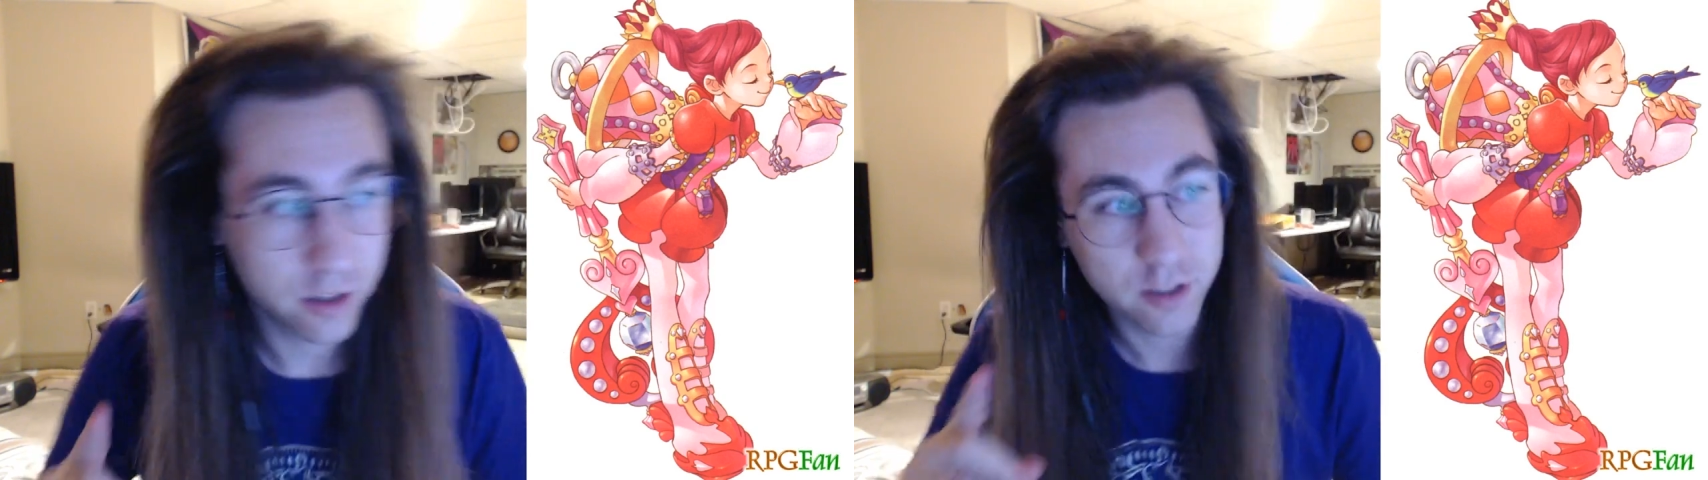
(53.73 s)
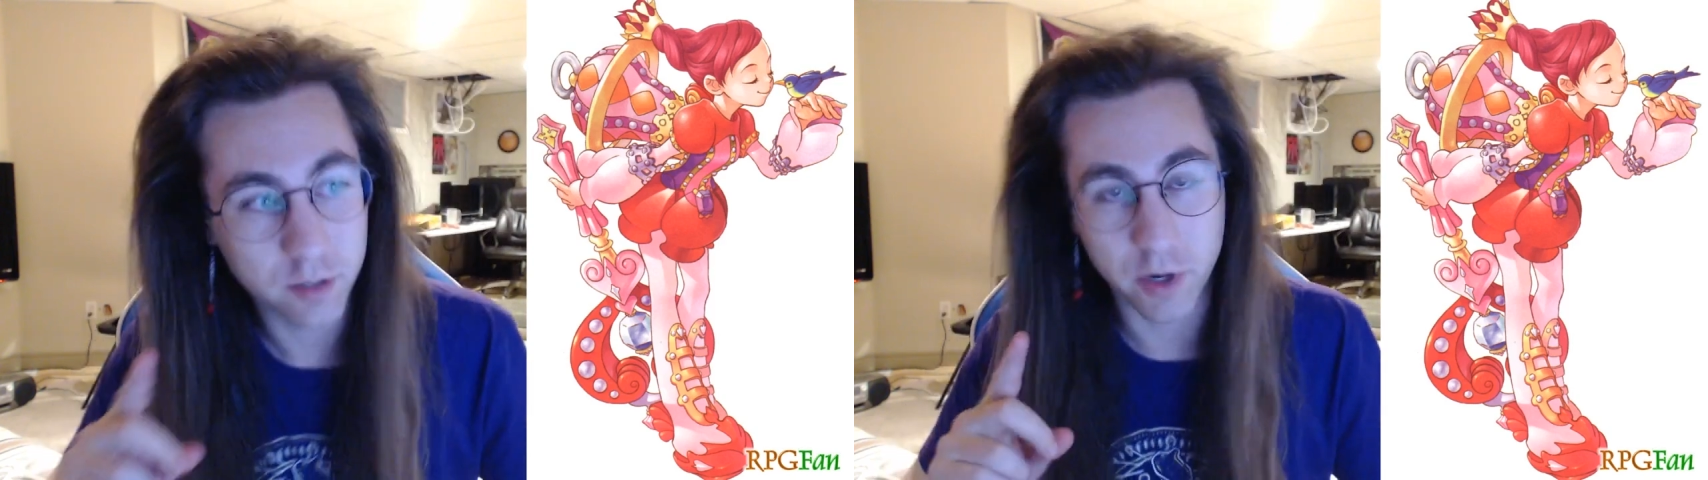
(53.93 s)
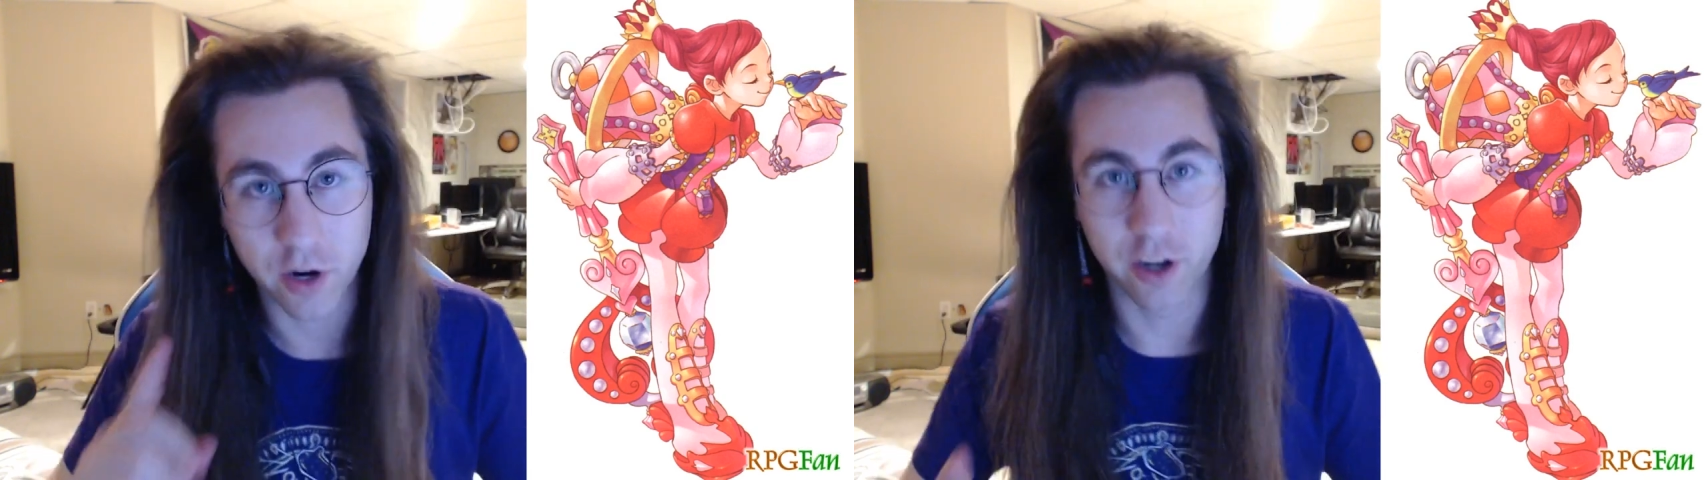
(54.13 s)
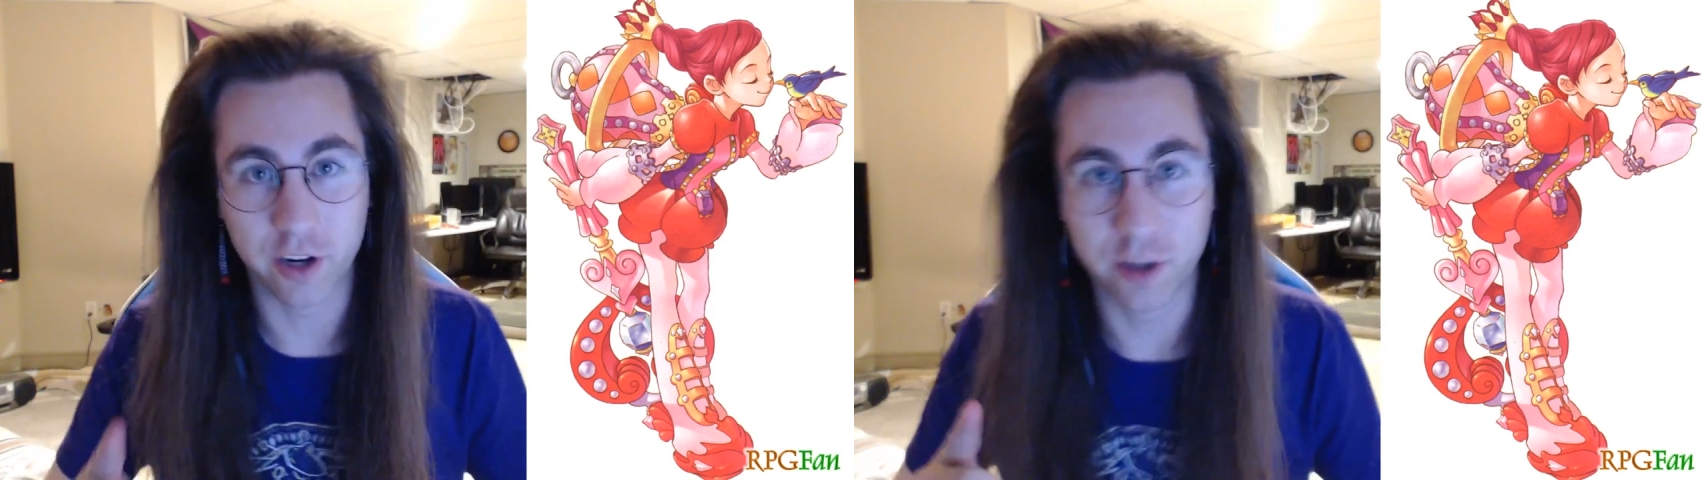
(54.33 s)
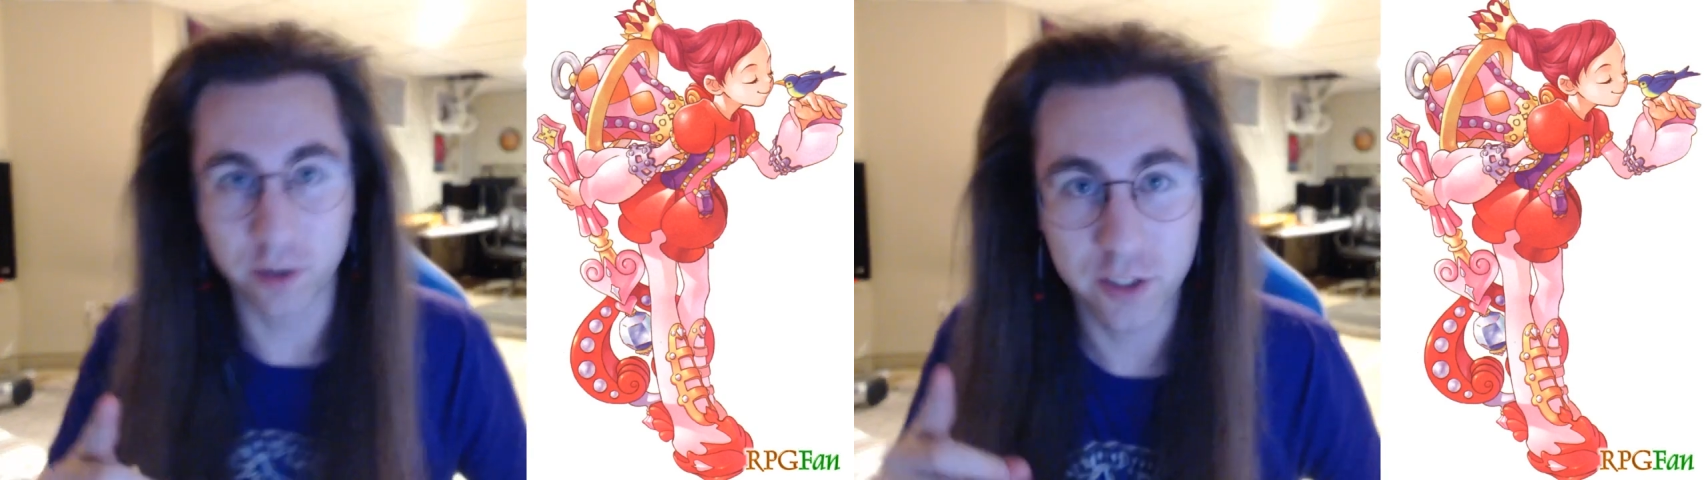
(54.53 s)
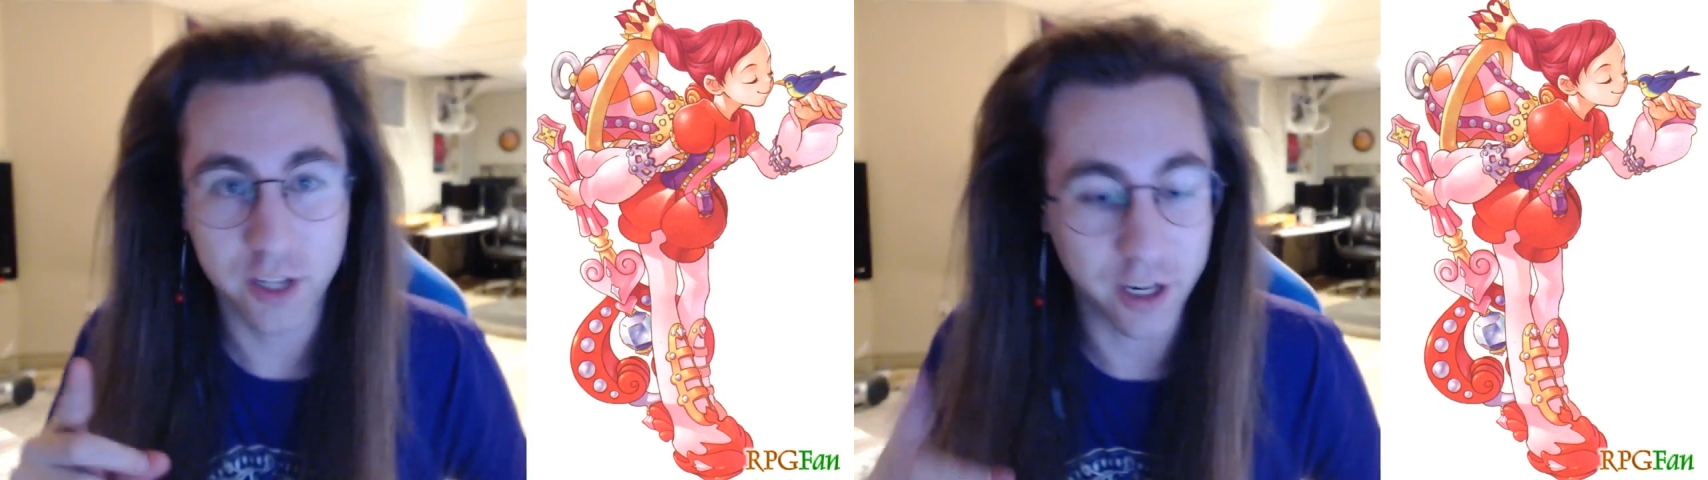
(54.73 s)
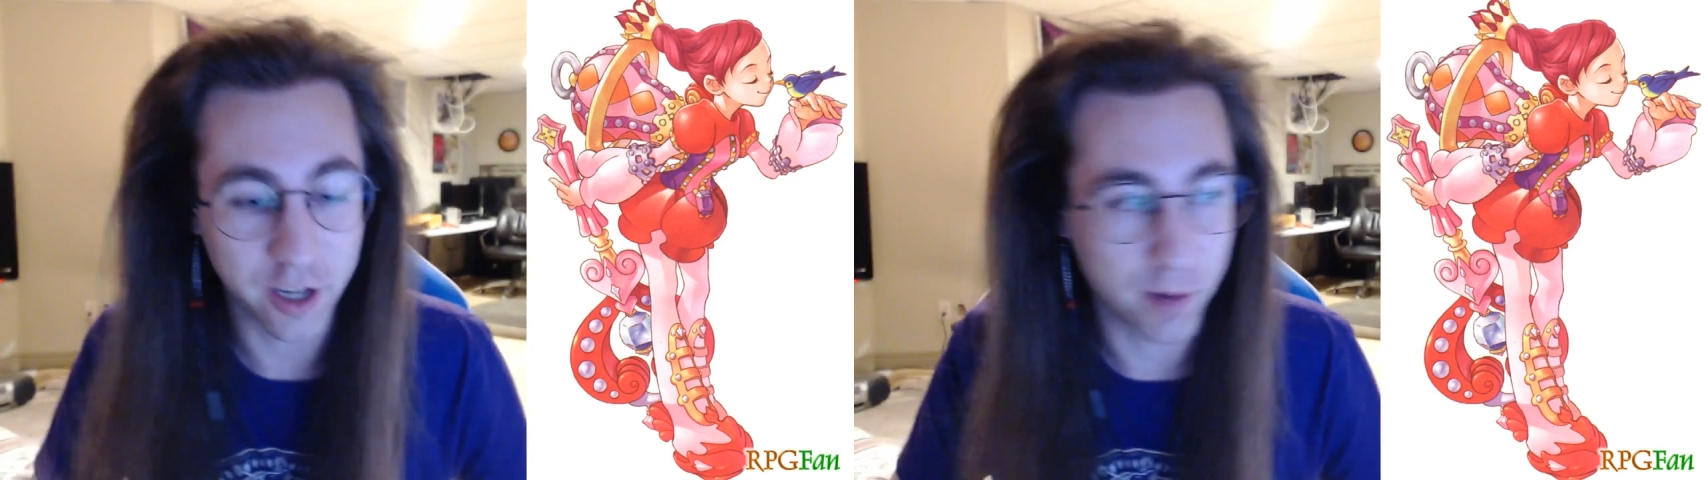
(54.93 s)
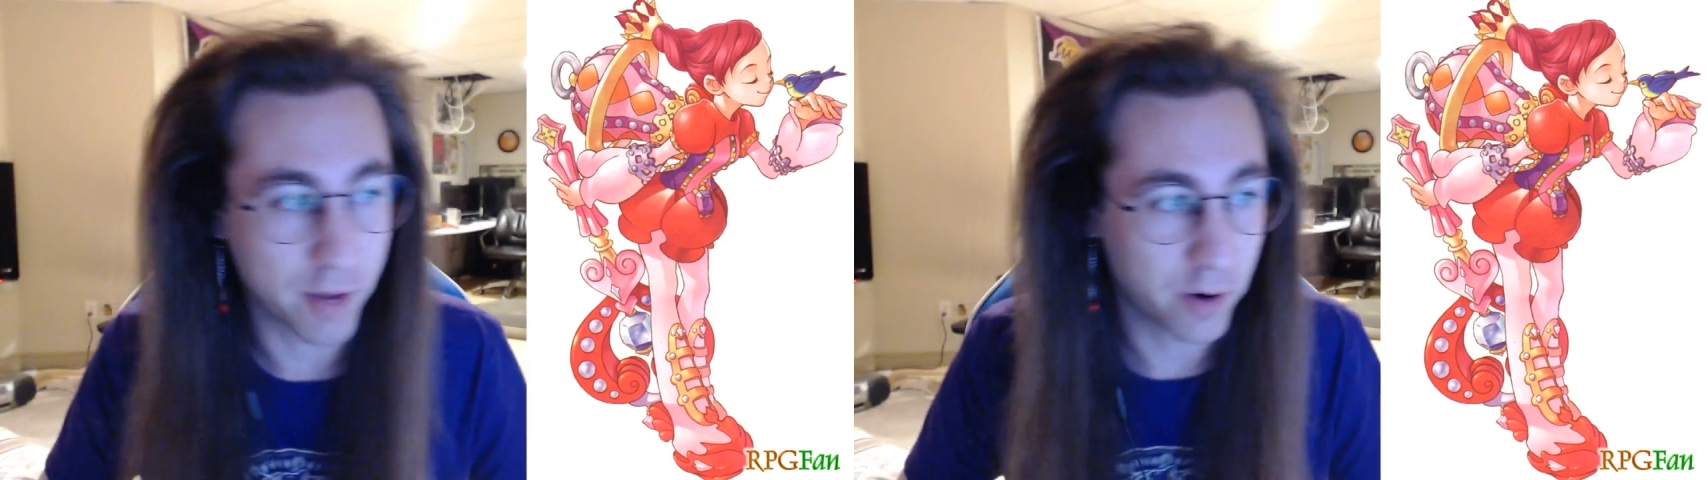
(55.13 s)
some Peria news had
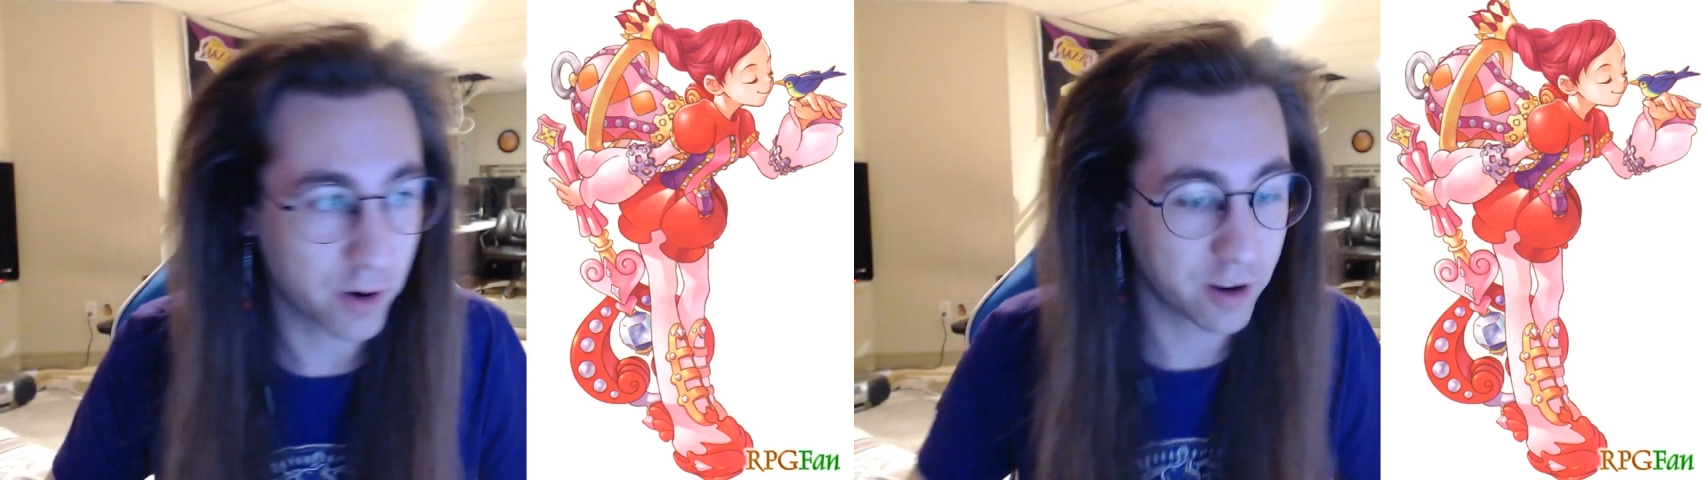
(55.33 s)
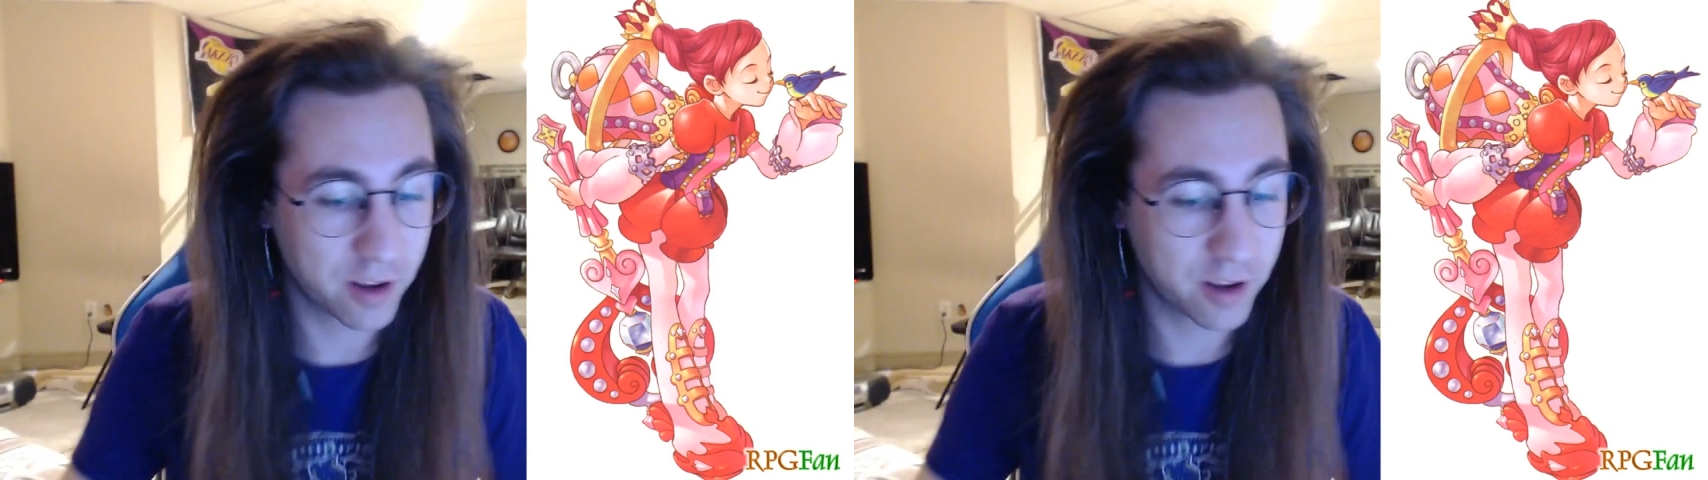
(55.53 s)
come out,